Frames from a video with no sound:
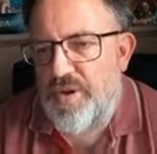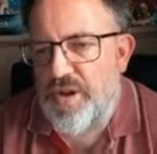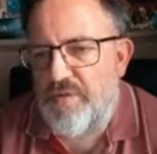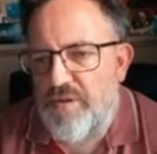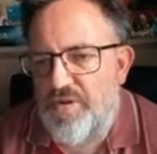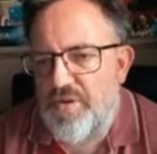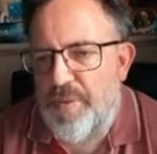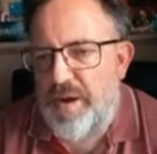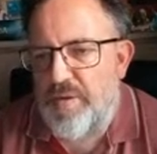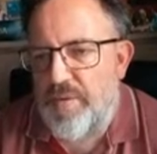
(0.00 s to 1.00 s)
a rotary
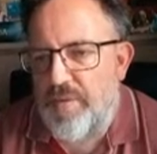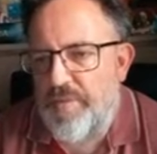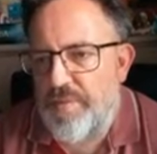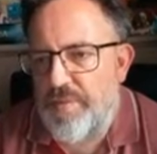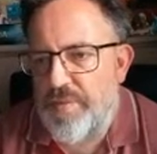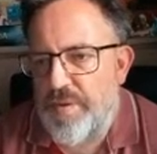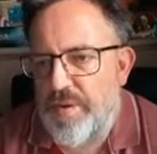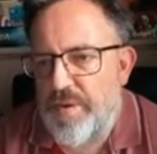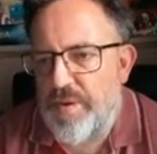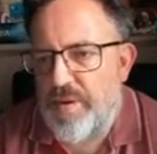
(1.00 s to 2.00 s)
barrel.
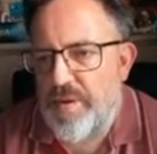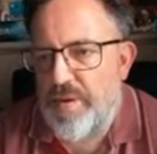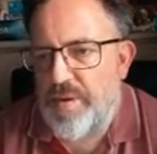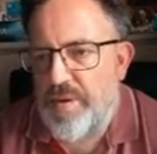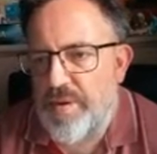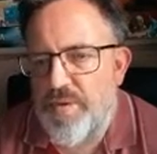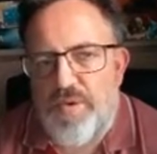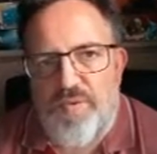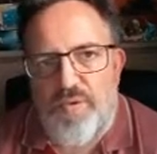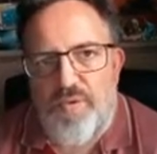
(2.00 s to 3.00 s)
Some sort
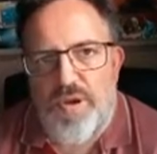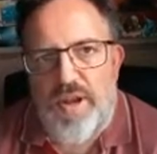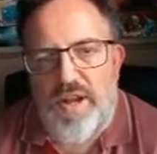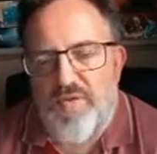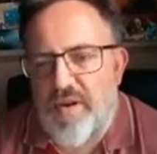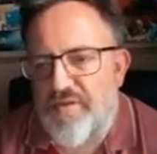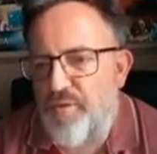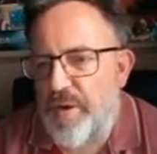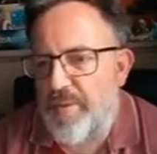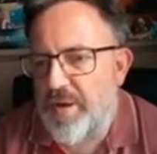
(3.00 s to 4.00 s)
of auto las rifle, maybe.